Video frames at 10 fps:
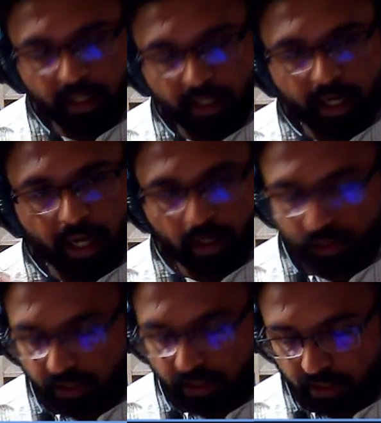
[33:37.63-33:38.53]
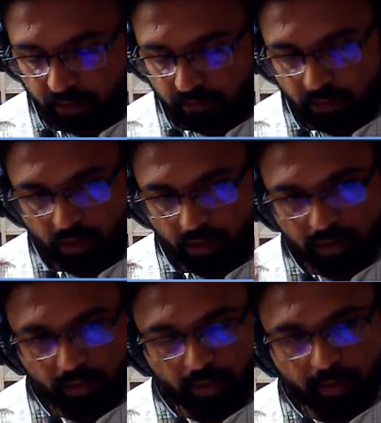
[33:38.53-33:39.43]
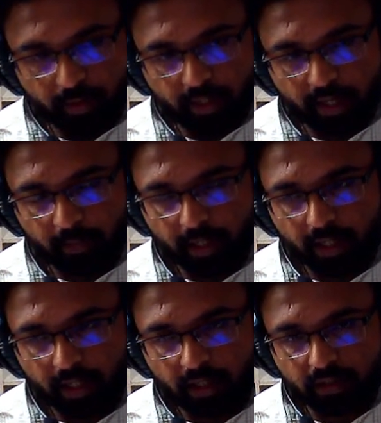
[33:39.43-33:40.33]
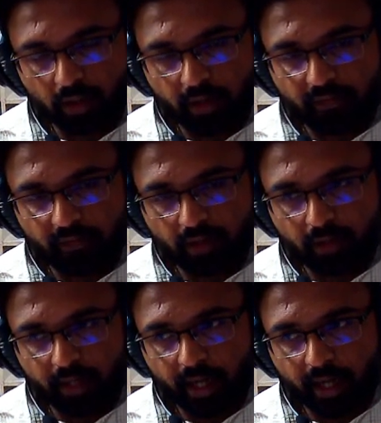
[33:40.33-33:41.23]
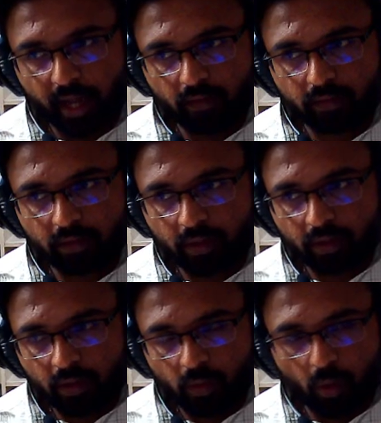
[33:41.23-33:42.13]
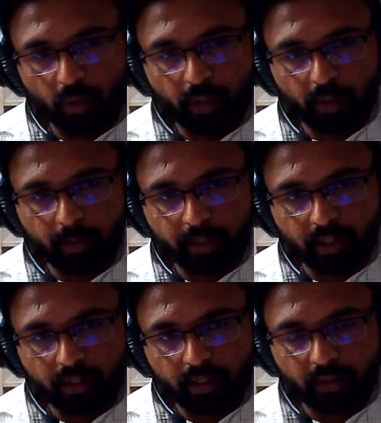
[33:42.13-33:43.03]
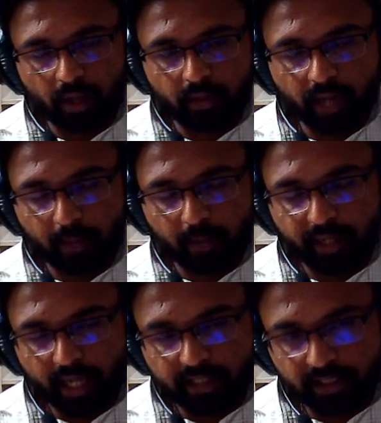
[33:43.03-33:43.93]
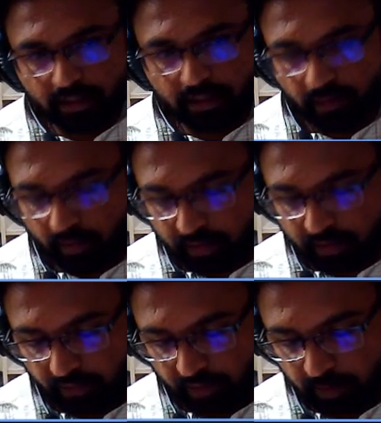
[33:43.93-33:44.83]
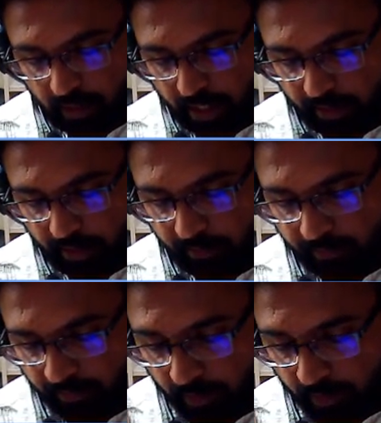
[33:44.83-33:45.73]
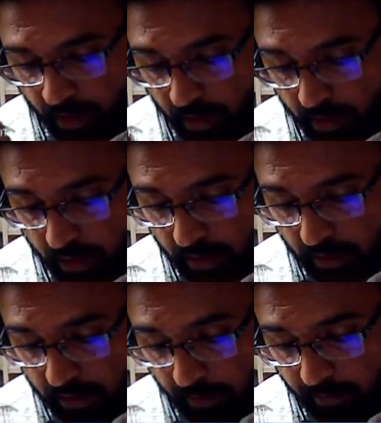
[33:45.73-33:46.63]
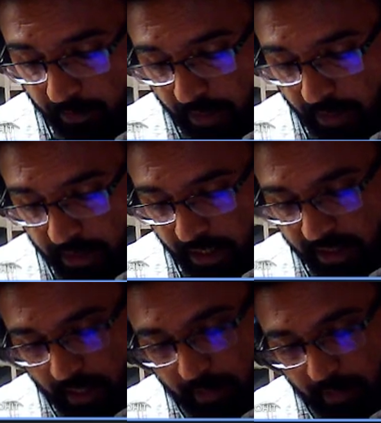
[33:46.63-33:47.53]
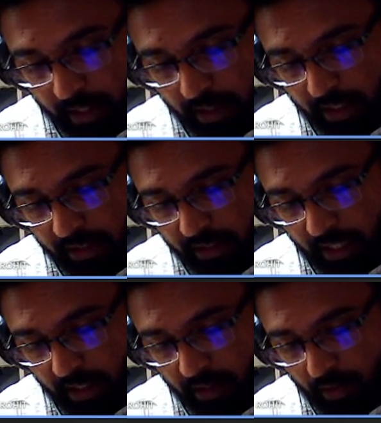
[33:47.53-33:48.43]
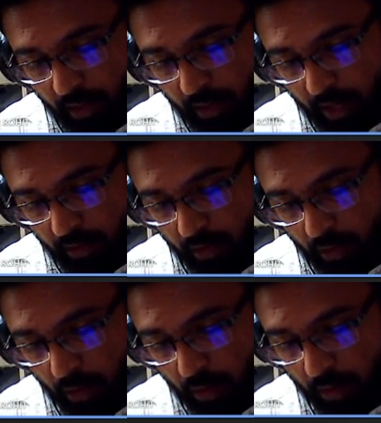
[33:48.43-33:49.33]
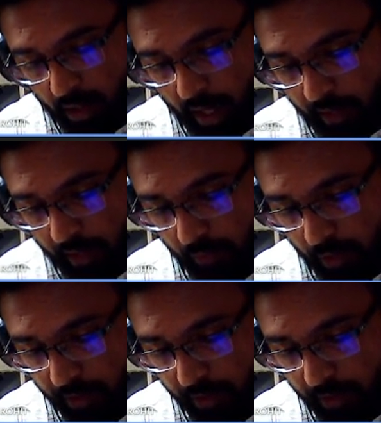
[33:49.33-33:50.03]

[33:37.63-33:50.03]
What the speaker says: heterogeneity. Because in a particular solid fuel you can have water vapor, you have trapped gases, you have surface burning. Some major example is like you have coal and wood